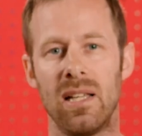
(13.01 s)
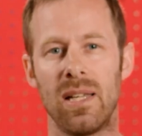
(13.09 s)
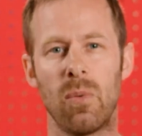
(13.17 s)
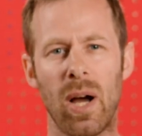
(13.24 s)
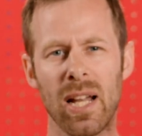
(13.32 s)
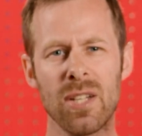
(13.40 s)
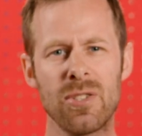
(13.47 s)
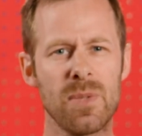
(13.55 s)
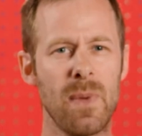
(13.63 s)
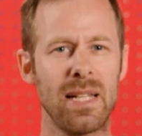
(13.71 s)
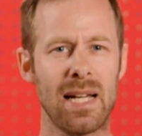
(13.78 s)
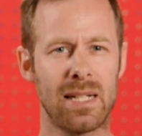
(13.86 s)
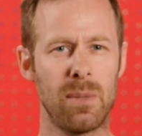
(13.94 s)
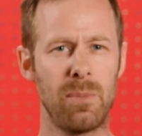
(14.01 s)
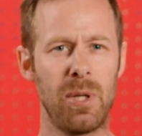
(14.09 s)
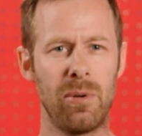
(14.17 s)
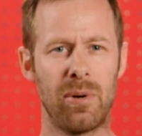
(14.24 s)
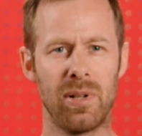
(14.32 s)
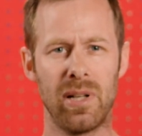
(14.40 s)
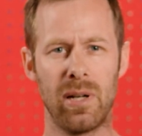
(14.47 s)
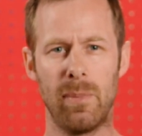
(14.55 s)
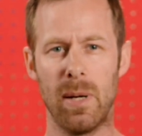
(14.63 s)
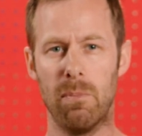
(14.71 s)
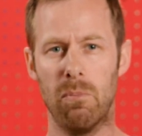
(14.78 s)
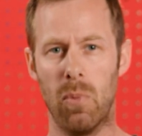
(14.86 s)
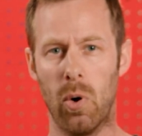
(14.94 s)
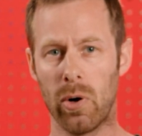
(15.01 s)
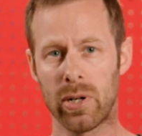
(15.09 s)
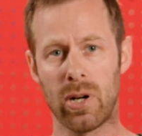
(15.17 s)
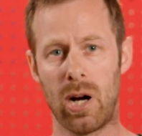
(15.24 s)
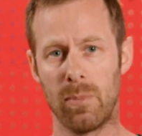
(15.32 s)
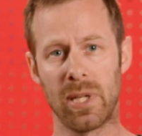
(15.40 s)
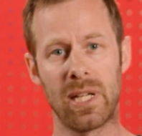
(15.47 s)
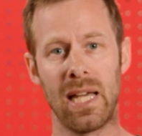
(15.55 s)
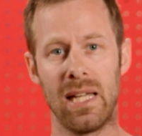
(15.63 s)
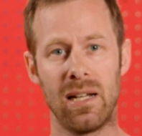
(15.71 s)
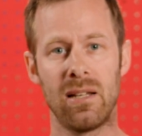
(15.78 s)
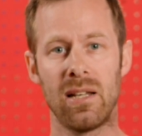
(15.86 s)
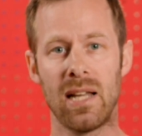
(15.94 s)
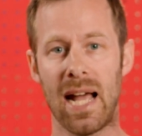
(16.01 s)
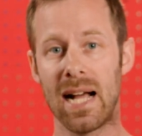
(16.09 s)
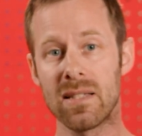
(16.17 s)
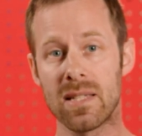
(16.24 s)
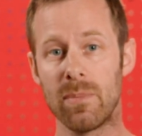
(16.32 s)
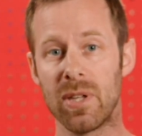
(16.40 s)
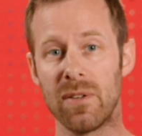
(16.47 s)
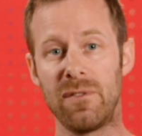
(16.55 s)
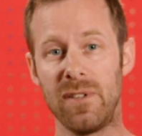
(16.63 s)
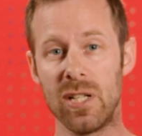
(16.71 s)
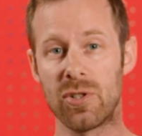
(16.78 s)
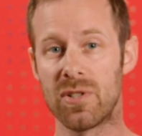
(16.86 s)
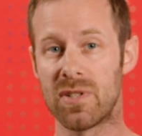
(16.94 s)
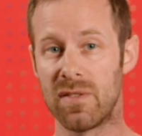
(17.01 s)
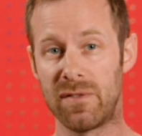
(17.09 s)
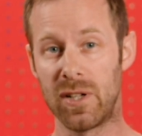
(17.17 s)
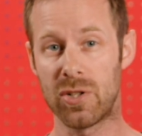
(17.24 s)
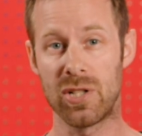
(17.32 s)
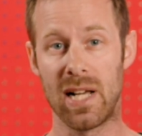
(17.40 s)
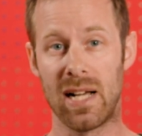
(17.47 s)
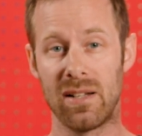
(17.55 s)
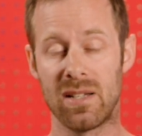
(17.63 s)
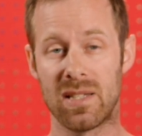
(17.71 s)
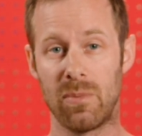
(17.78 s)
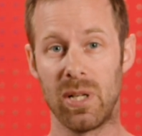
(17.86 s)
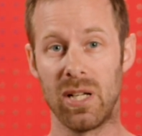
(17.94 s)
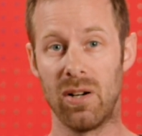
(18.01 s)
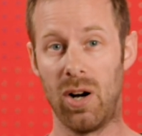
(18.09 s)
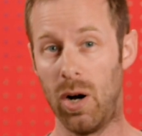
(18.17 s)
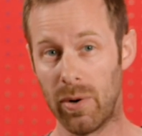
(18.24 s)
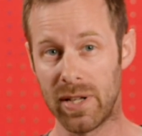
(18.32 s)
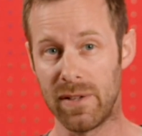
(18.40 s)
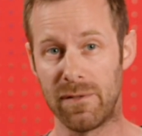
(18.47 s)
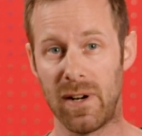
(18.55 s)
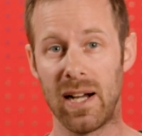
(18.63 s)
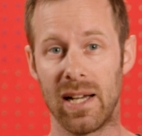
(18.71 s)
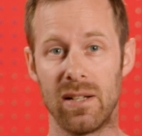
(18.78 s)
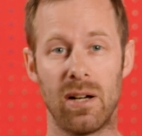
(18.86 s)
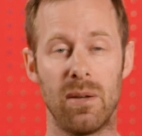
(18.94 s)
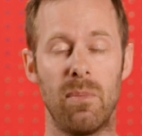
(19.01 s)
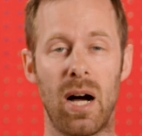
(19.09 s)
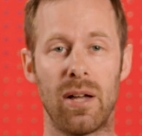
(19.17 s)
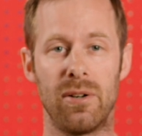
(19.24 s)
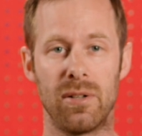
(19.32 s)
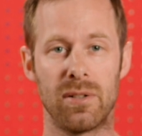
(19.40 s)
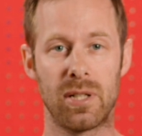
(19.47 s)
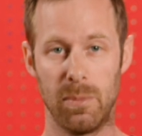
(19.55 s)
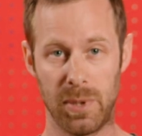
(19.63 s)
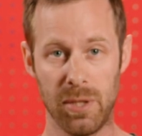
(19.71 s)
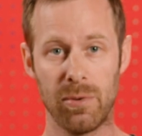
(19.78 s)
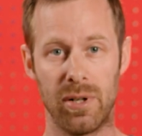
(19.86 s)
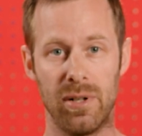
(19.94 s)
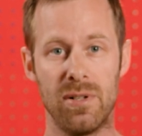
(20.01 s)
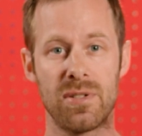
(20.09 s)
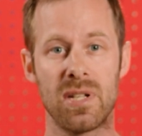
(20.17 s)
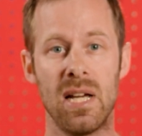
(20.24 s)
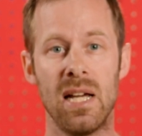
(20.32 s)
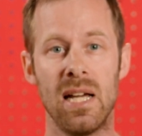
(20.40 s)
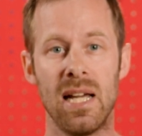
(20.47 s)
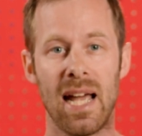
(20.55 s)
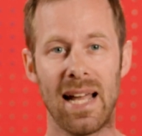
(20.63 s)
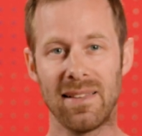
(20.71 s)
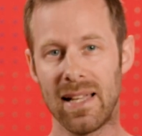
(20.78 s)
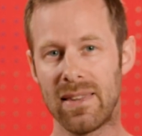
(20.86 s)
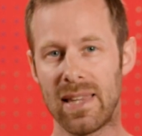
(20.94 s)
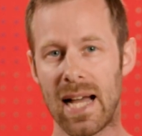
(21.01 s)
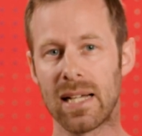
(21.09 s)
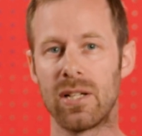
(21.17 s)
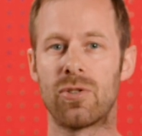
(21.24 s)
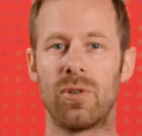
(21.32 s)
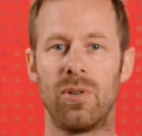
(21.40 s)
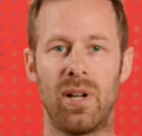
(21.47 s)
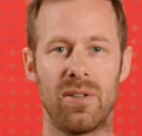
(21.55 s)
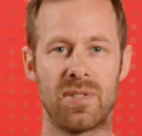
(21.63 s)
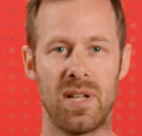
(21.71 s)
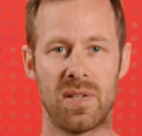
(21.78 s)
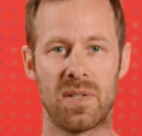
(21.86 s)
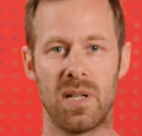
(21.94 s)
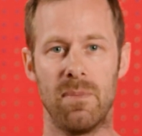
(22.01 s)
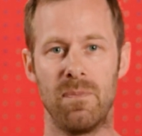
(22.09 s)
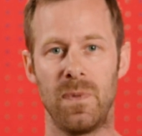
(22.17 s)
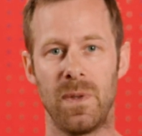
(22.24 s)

then why not just make that computer a little bit more complicated and add some of the features and functionalities that we already find on modern computers and let that control our system?